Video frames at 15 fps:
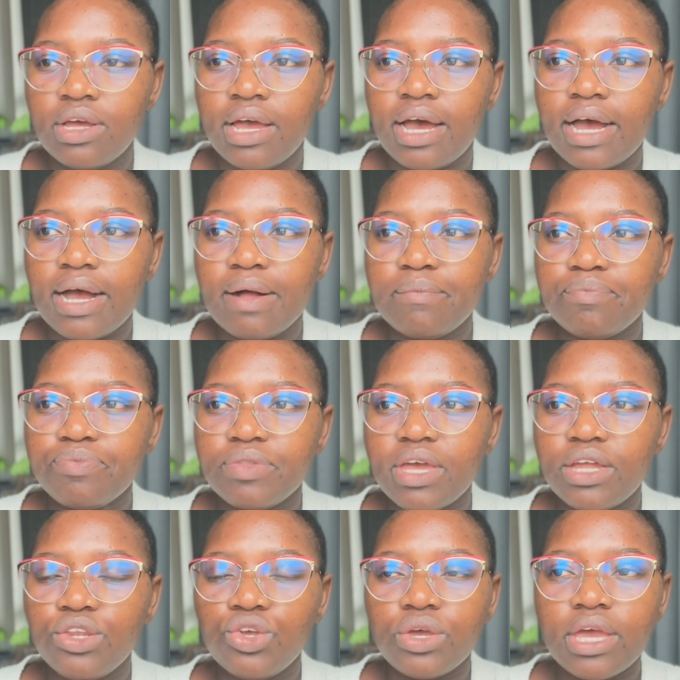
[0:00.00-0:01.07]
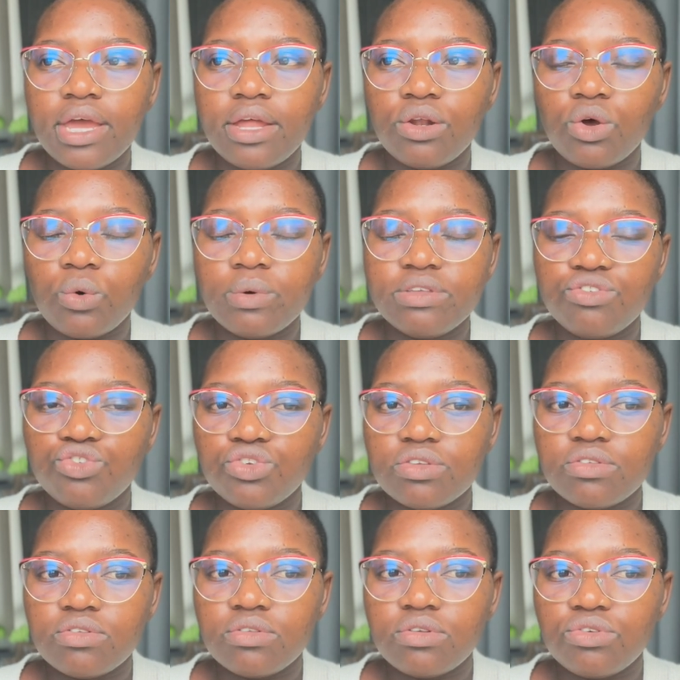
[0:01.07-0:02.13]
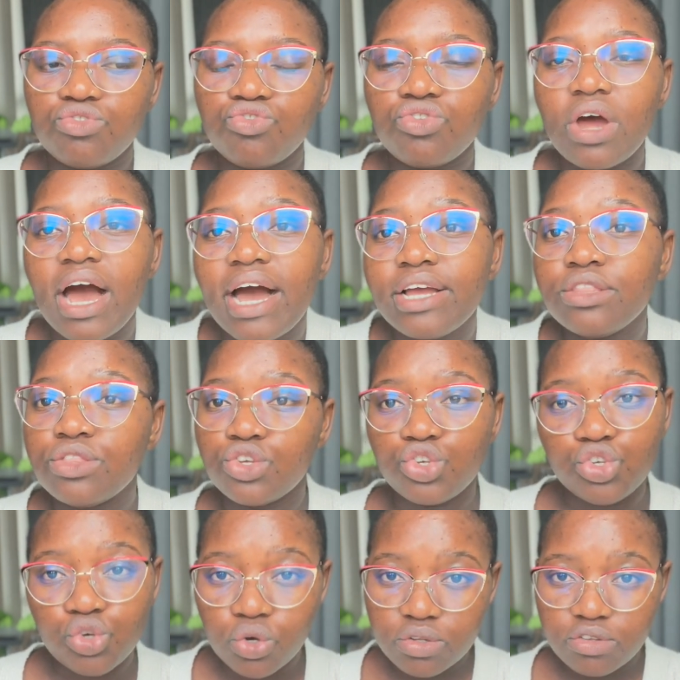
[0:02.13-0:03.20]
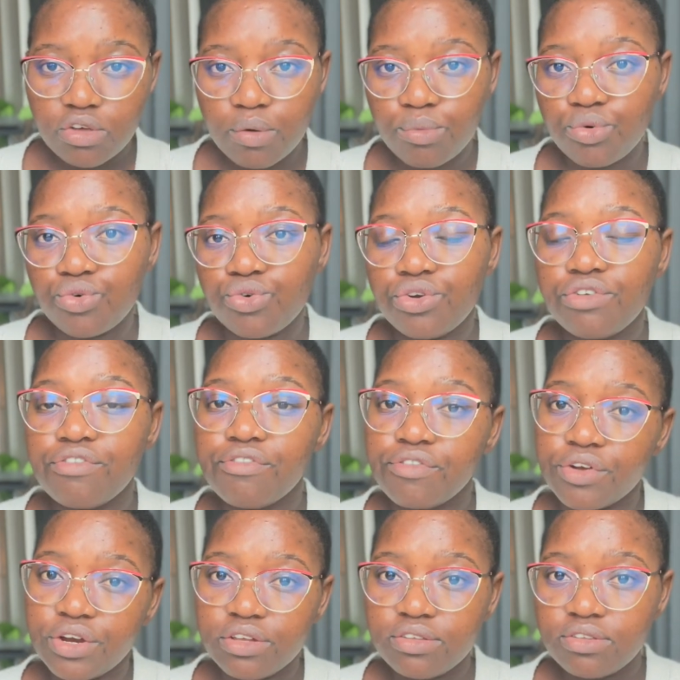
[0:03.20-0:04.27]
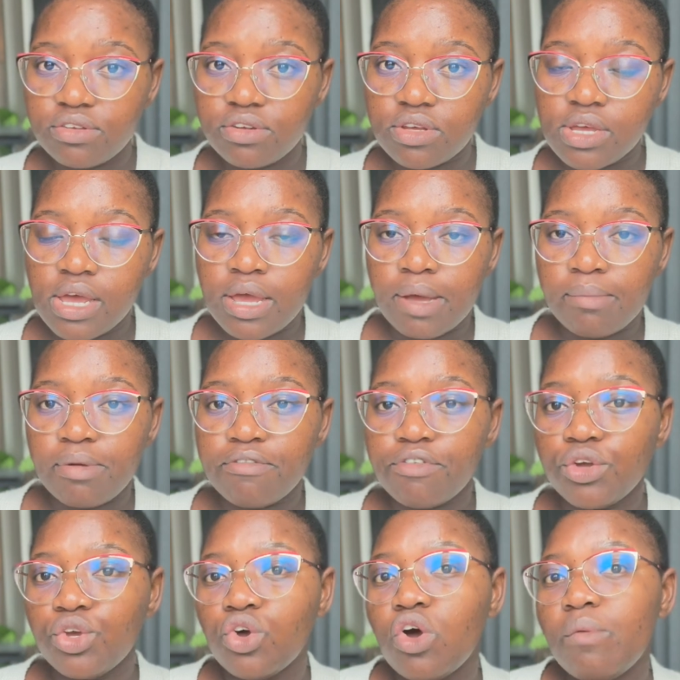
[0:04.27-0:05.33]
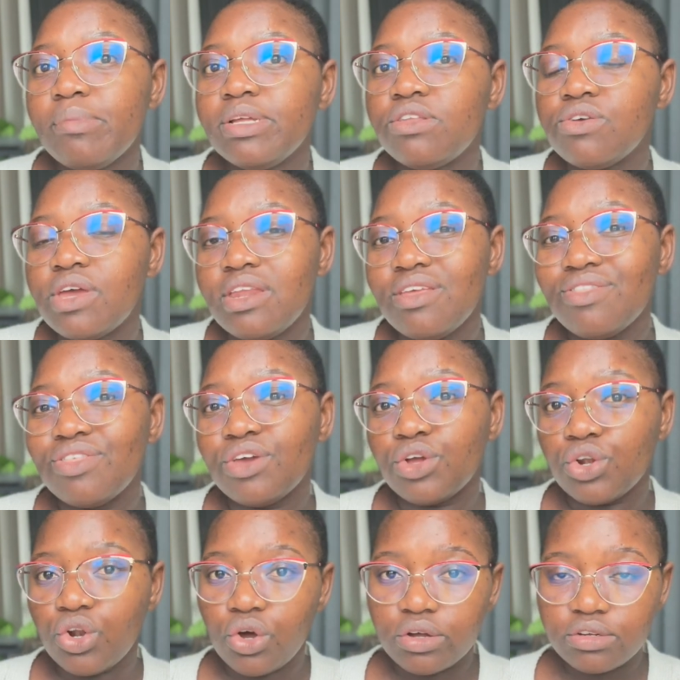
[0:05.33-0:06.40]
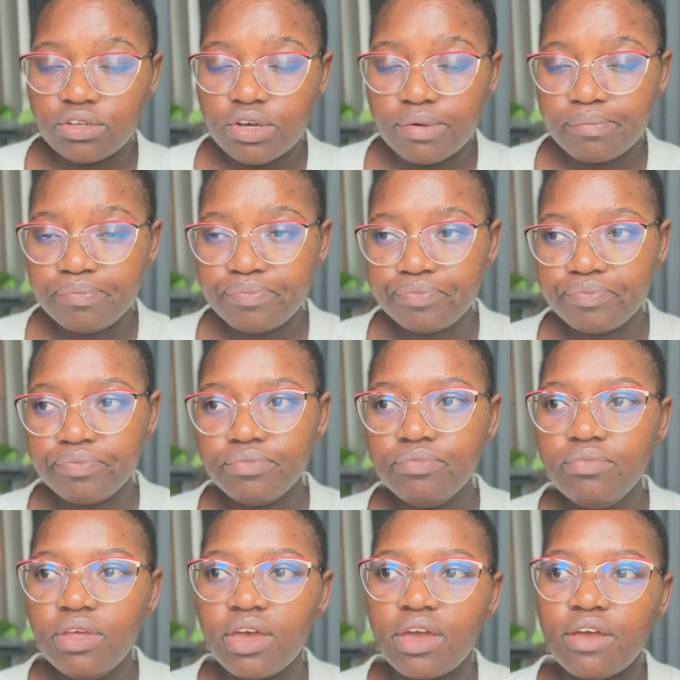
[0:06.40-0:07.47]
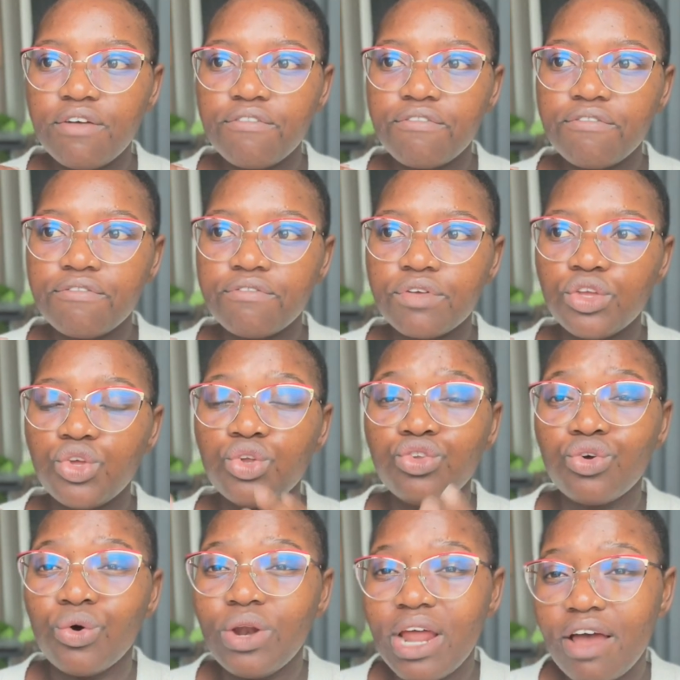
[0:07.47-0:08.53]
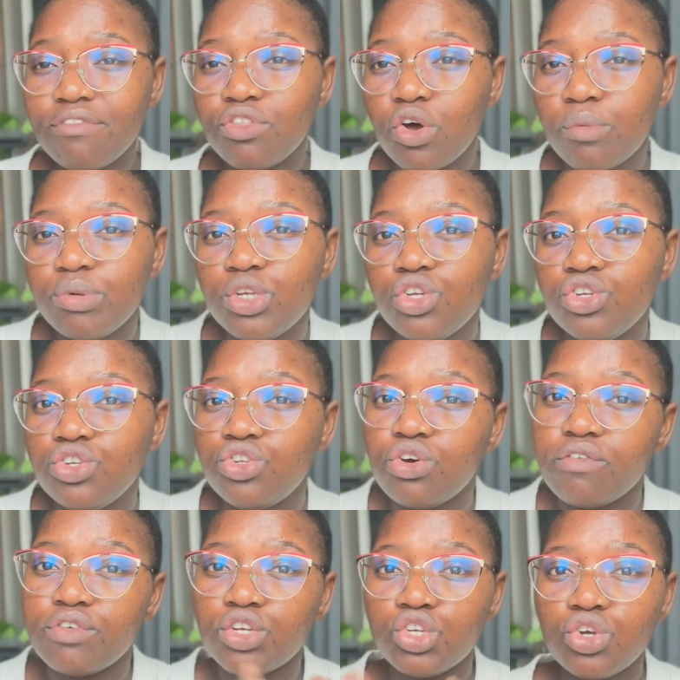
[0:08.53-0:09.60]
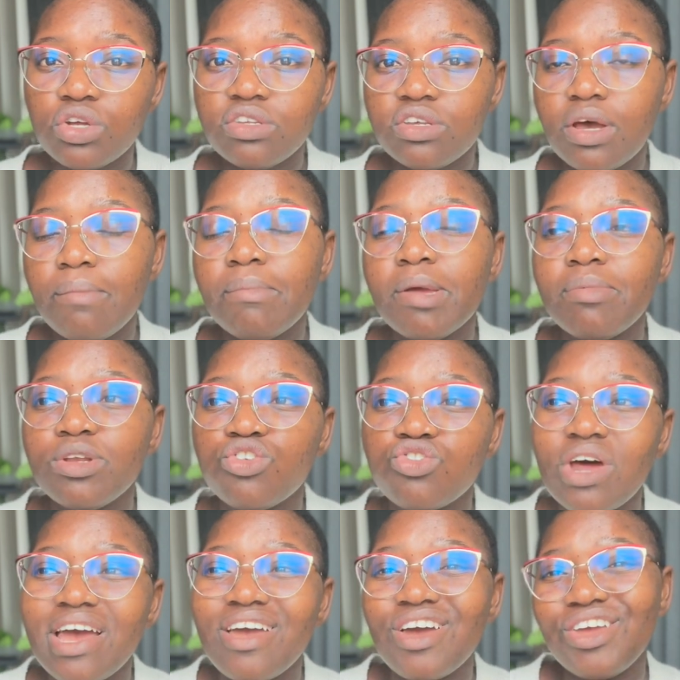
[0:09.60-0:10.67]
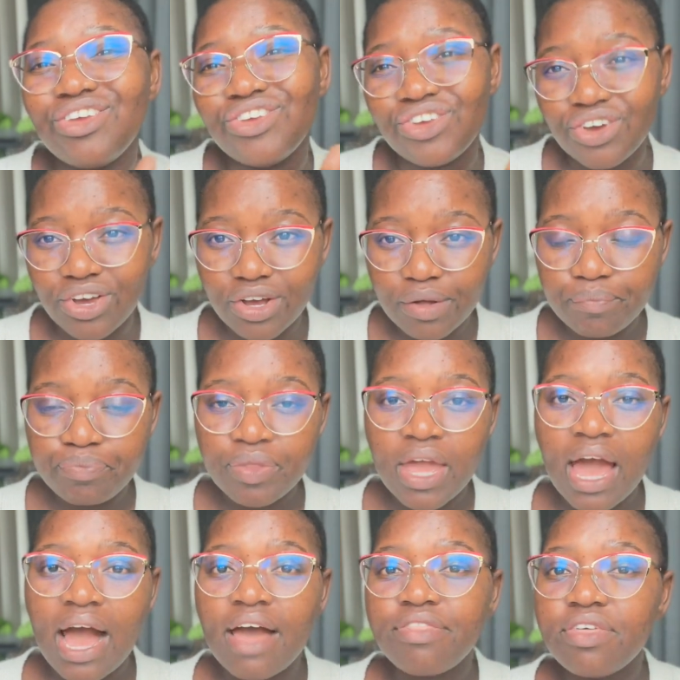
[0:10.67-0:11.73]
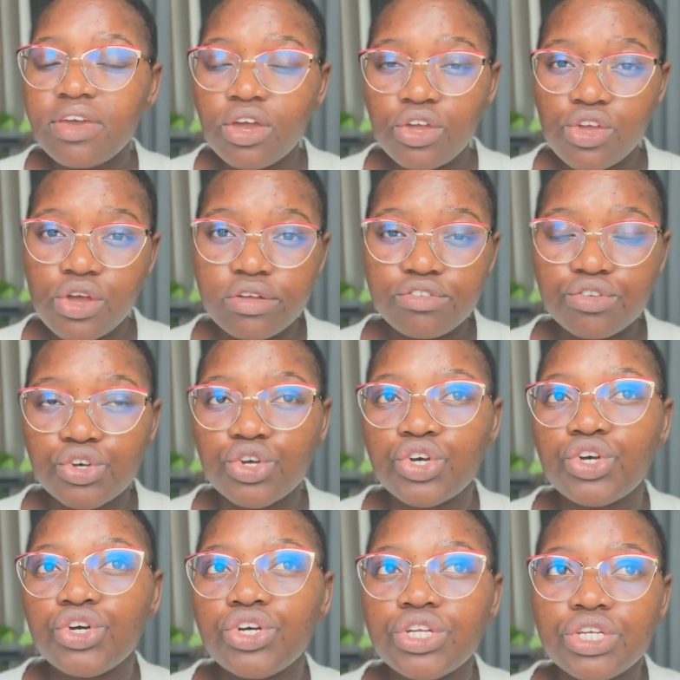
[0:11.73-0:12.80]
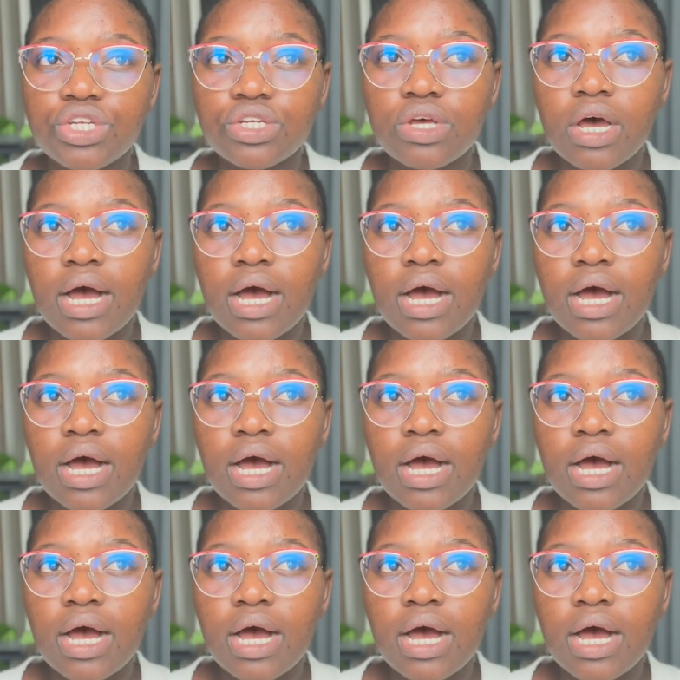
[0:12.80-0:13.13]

And you can always just try the short-term route first before you commit to anything long-term. If you don't have the opportunity of a short term, maybe try a year. I think a year is a good